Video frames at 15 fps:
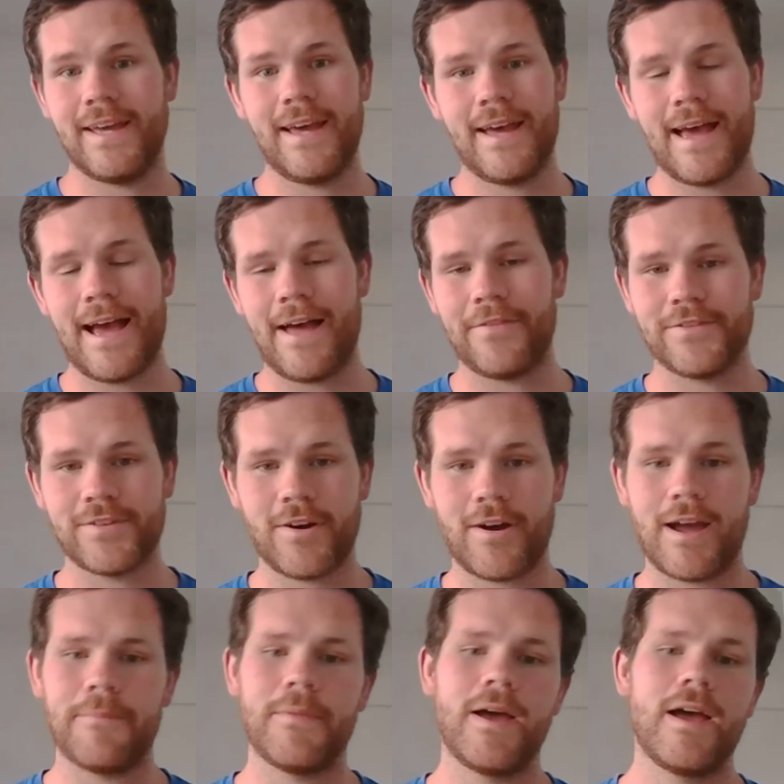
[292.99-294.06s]
at the
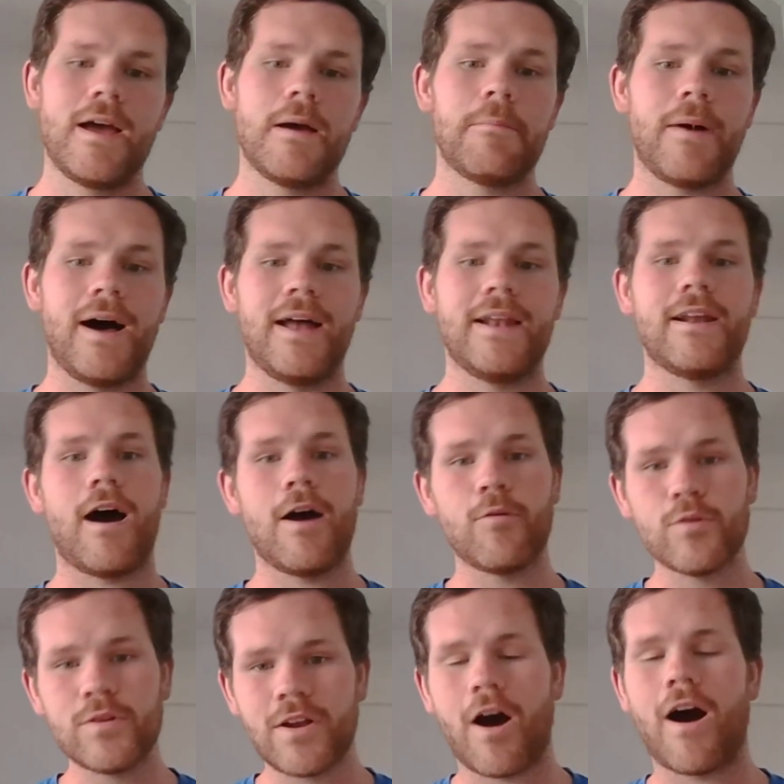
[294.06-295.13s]
time. But I
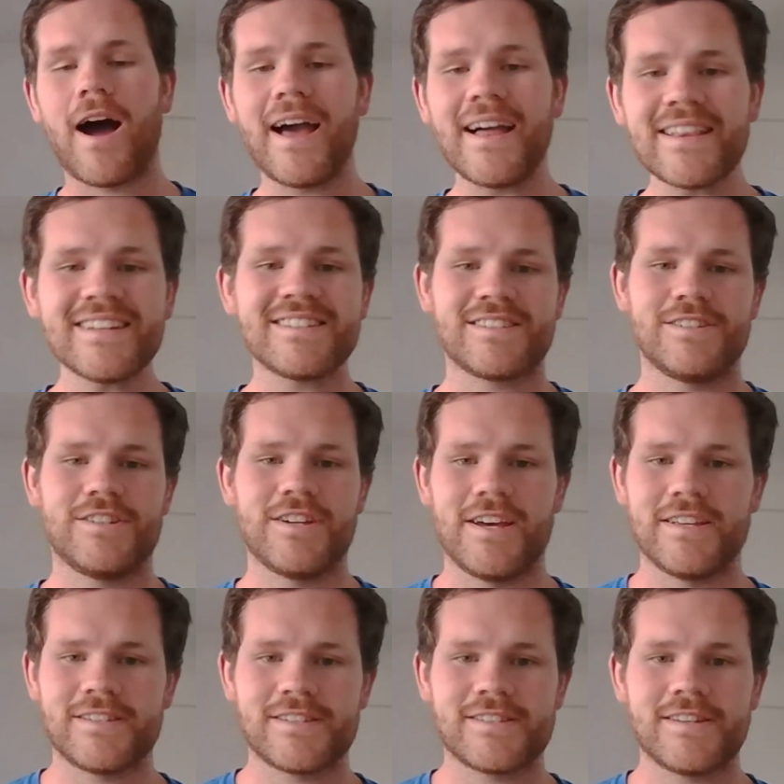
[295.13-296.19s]
would highly
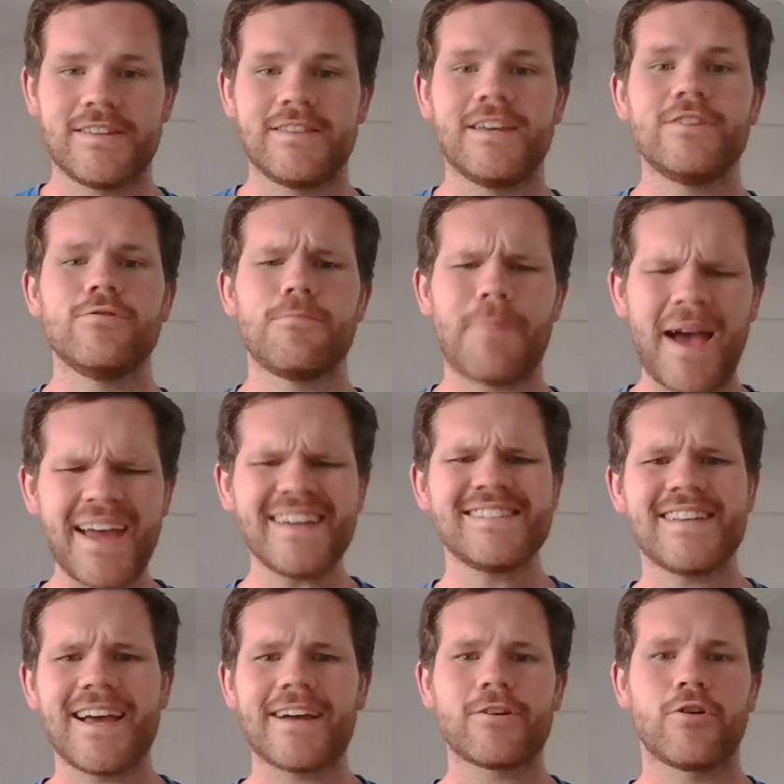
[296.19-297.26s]
suggest that you pay
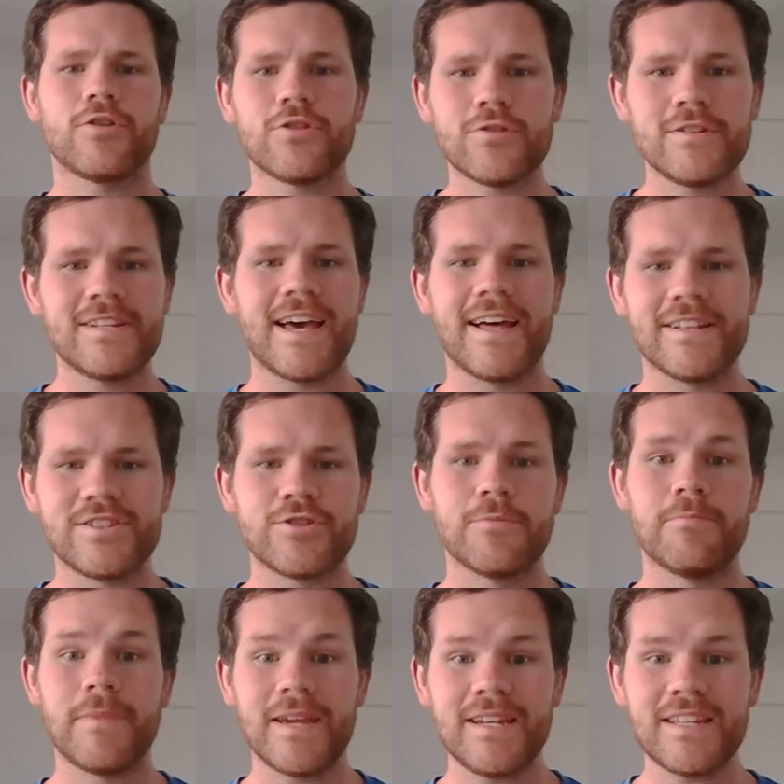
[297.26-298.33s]
down on your debts, your
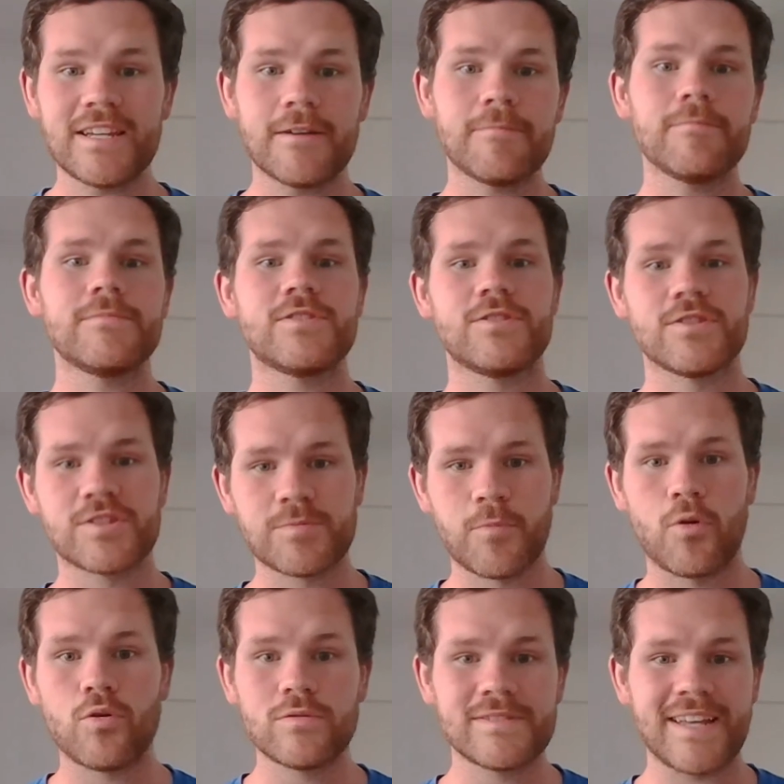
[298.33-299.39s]
medium to
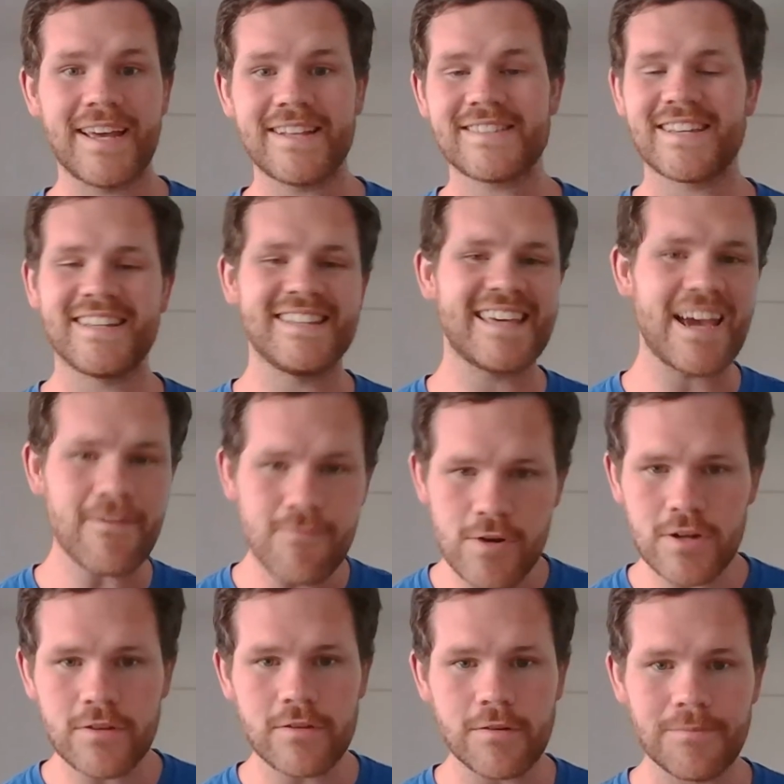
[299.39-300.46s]
small debts, and get
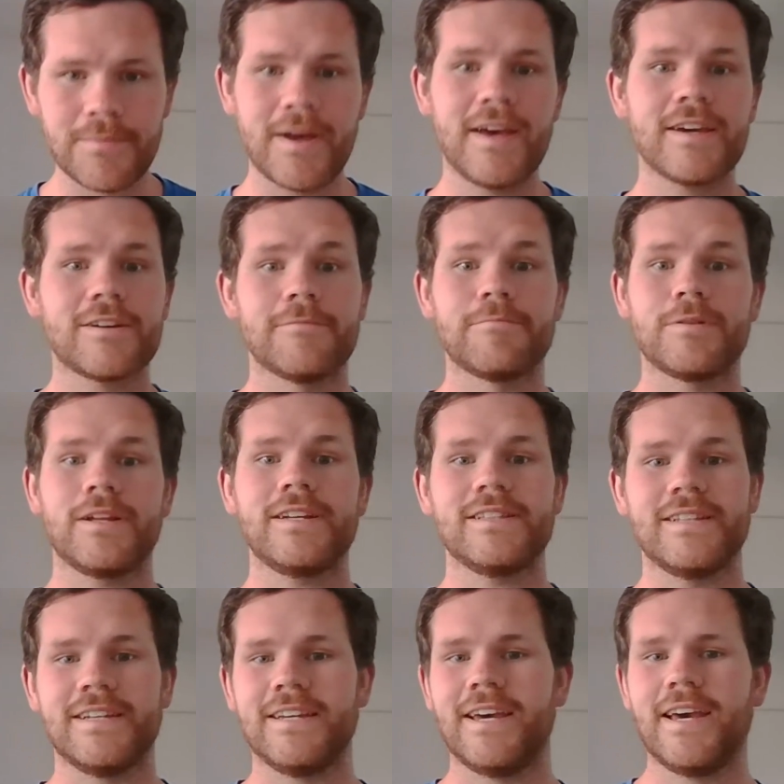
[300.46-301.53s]
rid of them
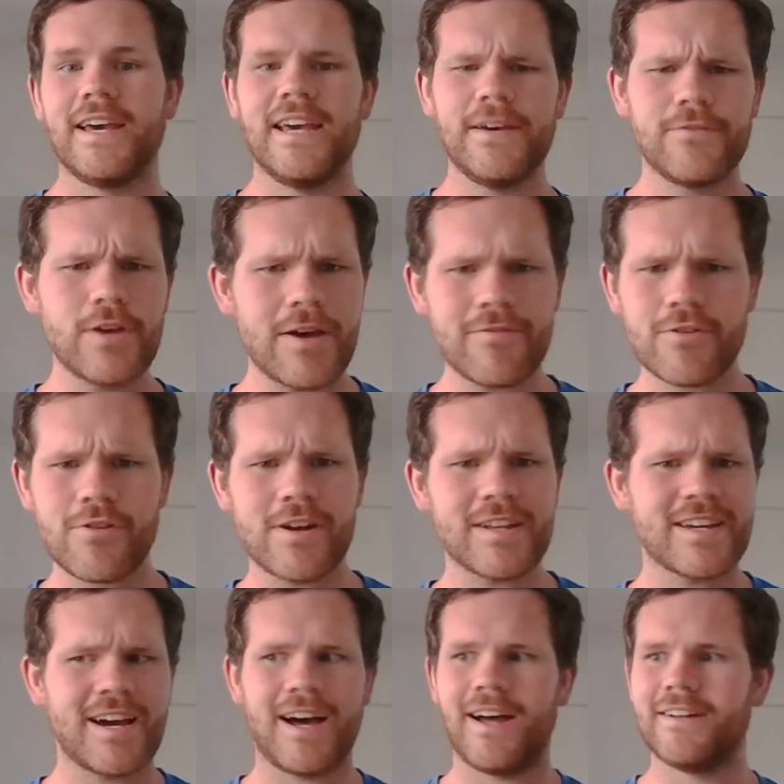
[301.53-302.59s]
completely. If you have a credit
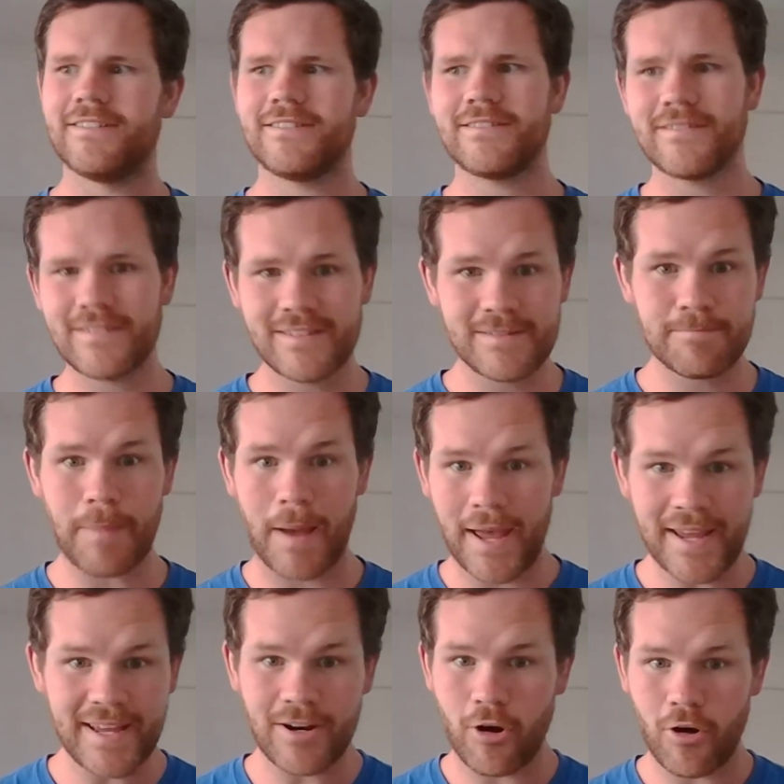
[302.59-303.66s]
card, pay
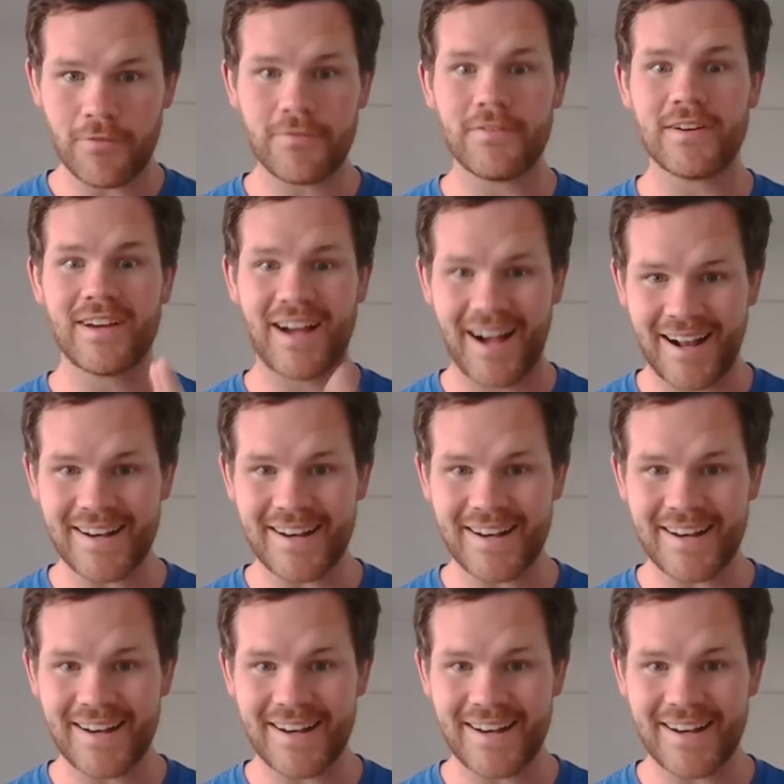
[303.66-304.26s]
it off, cut it